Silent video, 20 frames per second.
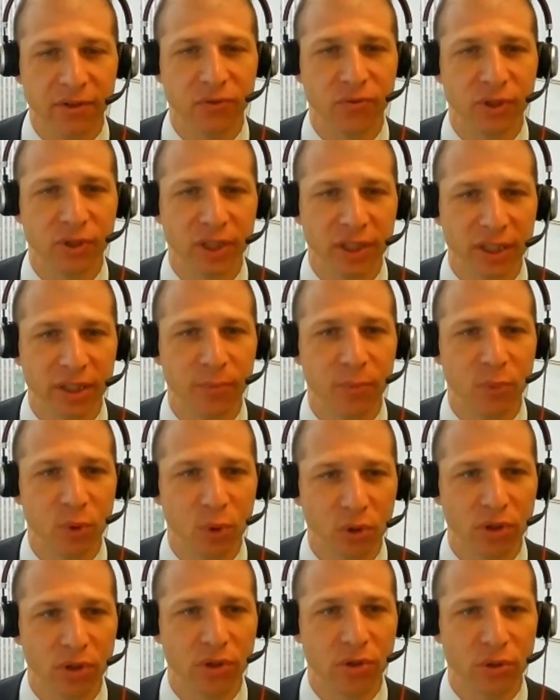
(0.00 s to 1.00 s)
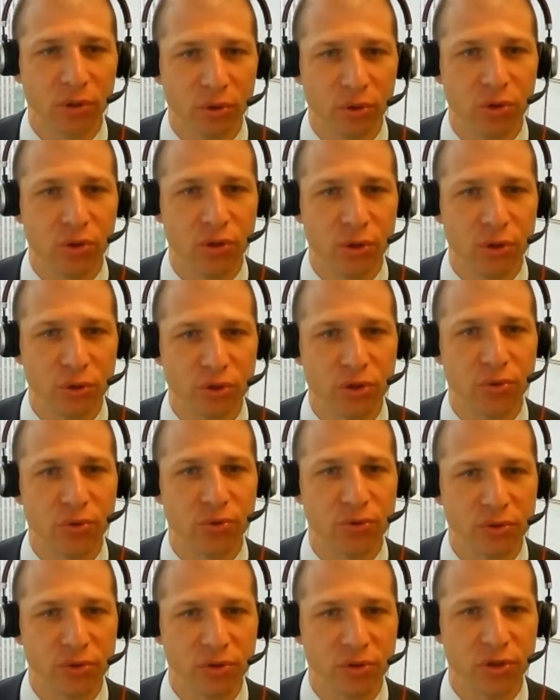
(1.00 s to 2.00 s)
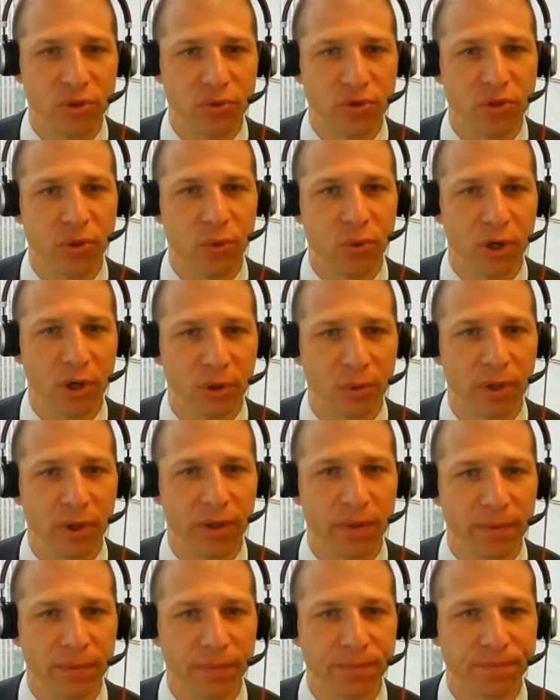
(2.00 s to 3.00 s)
really important who you choose to work with.